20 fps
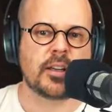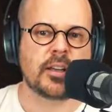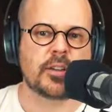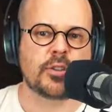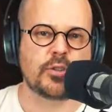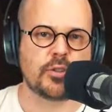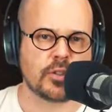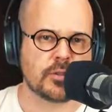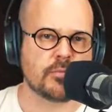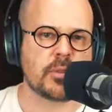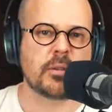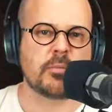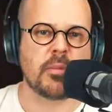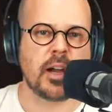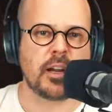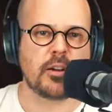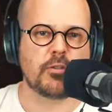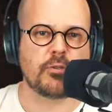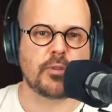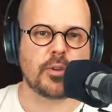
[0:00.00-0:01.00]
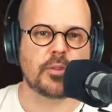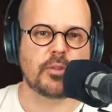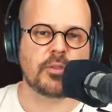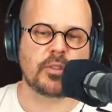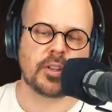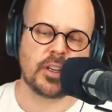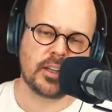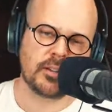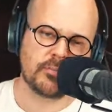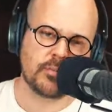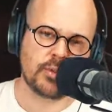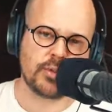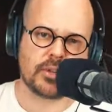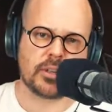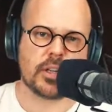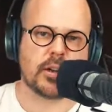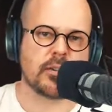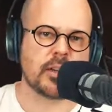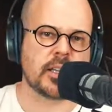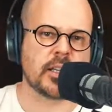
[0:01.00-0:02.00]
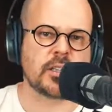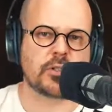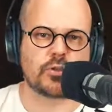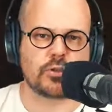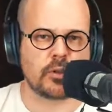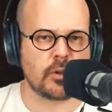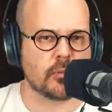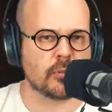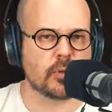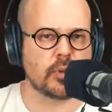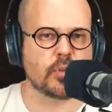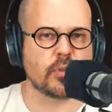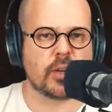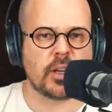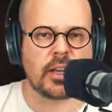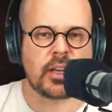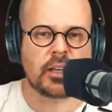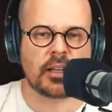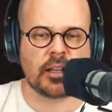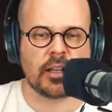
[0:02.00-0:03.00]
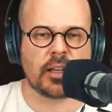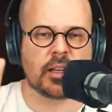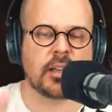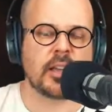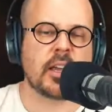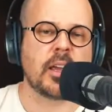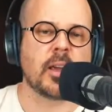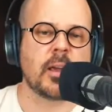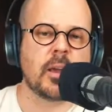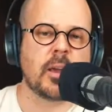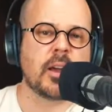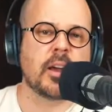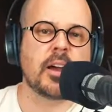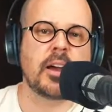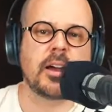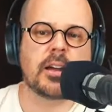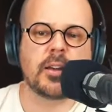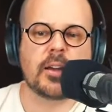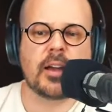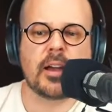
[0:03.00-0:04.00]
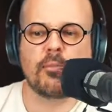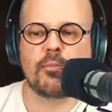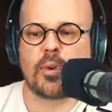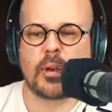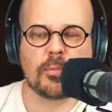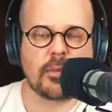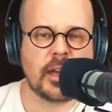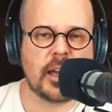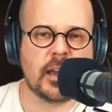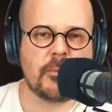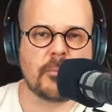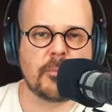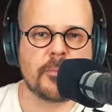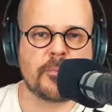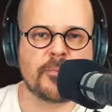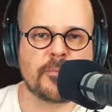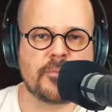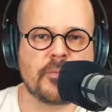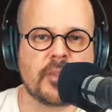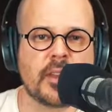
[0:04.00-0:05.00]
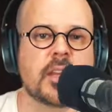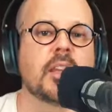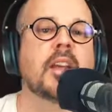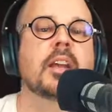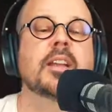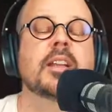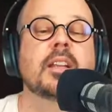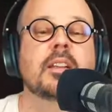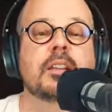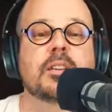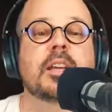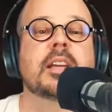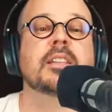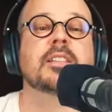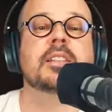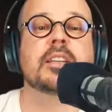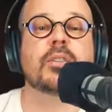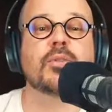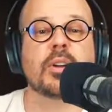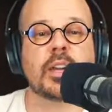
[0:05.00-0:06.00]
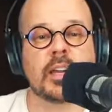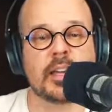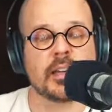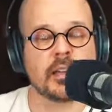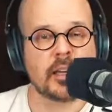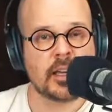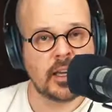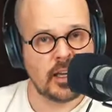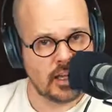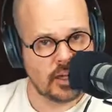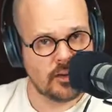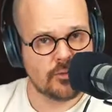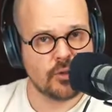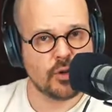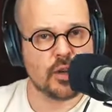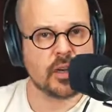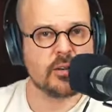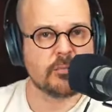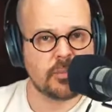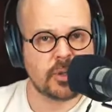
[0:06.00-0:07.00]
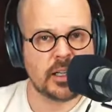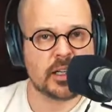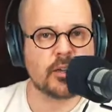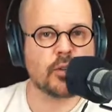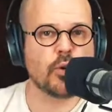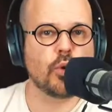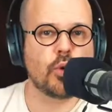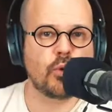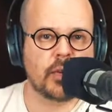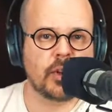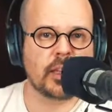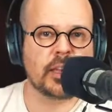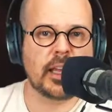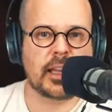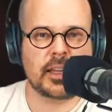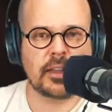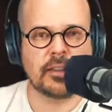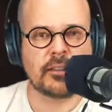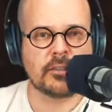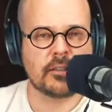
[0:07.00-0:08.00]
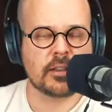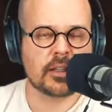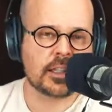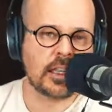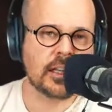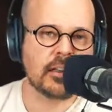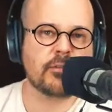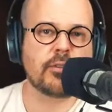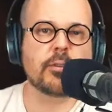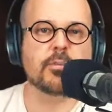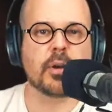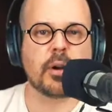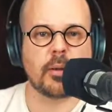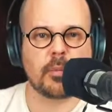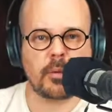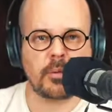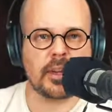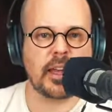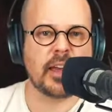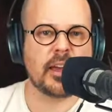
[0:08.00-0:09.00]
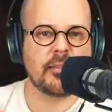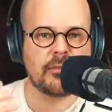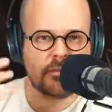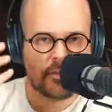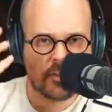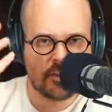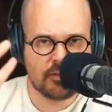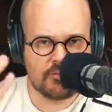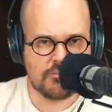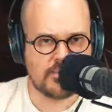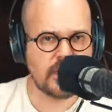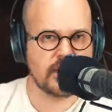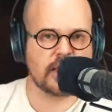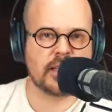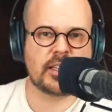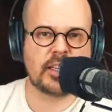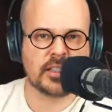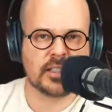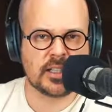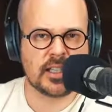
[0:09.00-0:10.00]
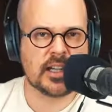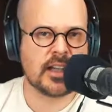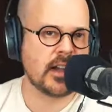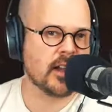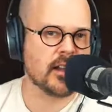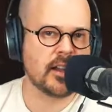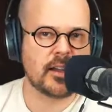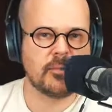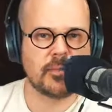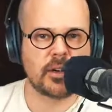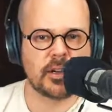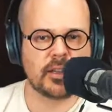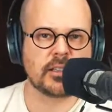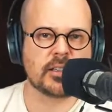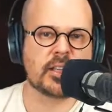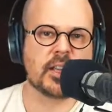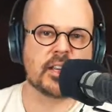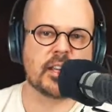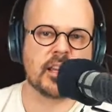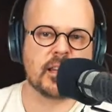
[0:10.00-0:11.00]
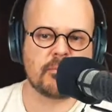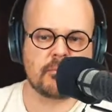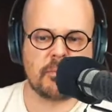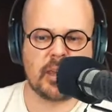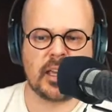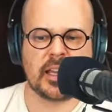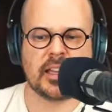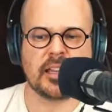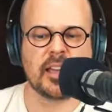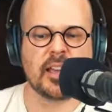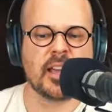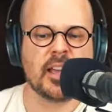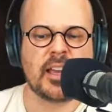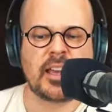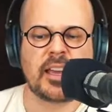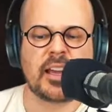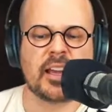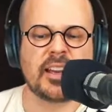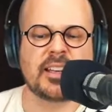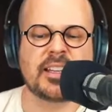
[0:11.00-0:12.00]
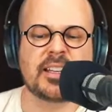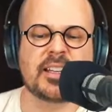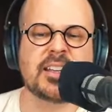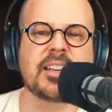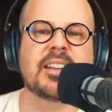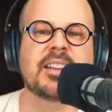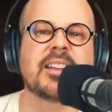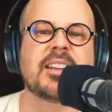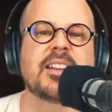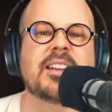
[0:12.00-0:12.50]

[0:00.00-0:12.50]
USB microphone, put it directly into a computer, and then a webcam. And then you can say, okay, if you're gonna build over that, then I will probably have a DSLR camera that can make it a little